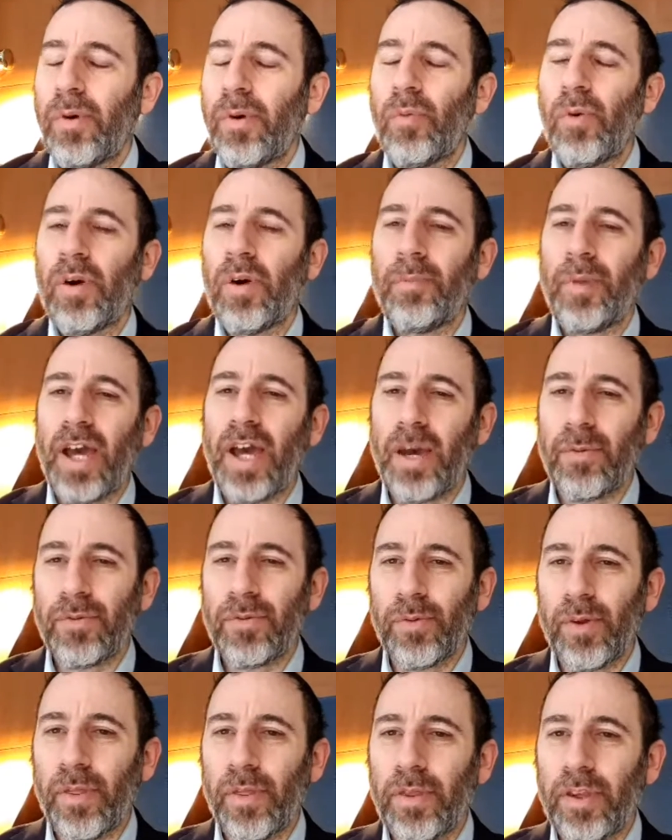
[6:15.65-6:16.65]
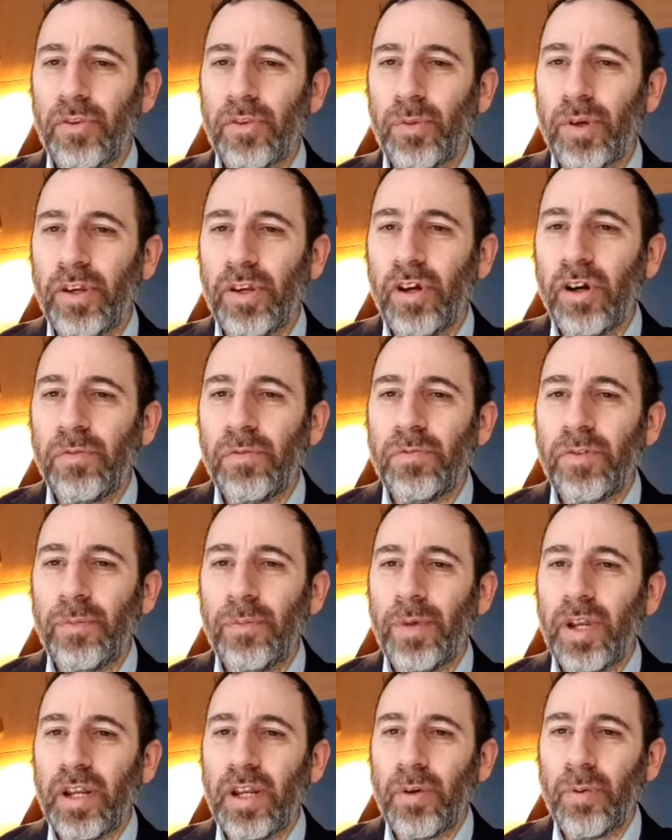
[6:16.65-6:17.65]
but perhaps one of the things we're not
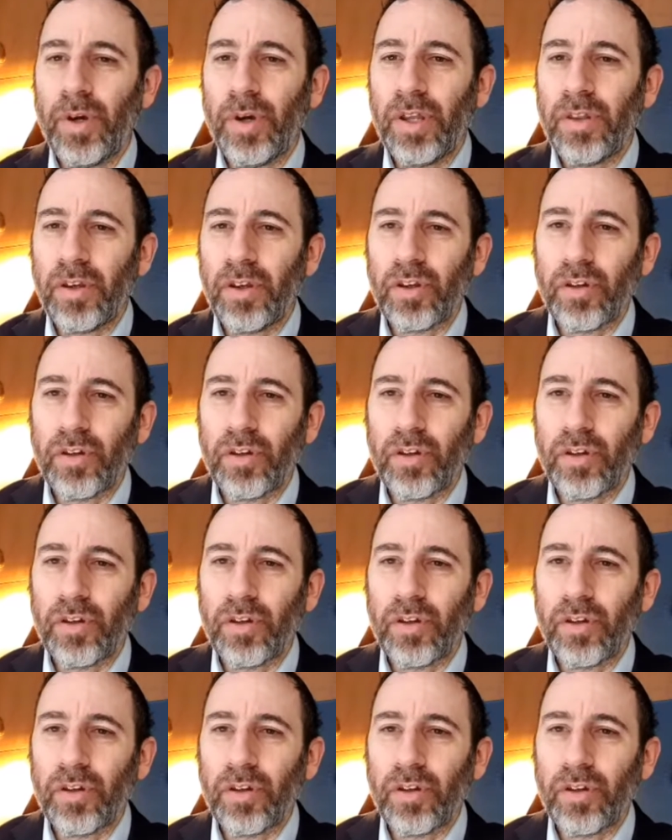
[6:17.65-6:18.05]
familiar with,